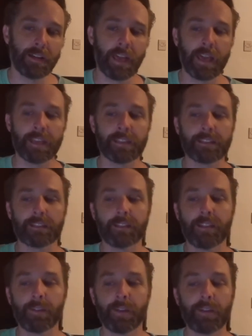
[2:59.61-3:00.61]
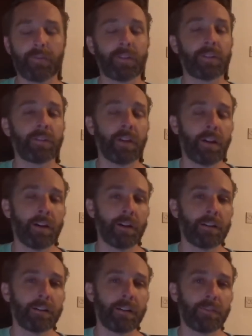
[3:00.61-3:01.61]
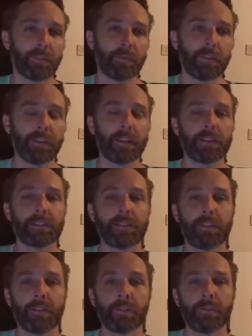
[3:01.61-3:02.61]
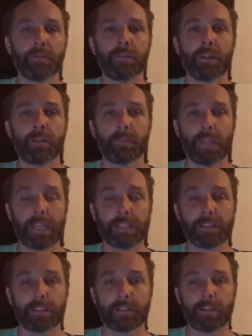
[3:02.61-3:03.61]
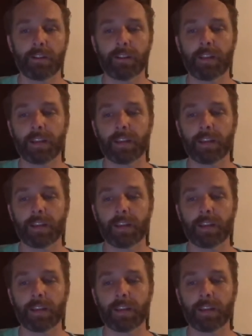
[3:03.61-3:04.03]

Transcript: And if they're not, if there really is no place to start in that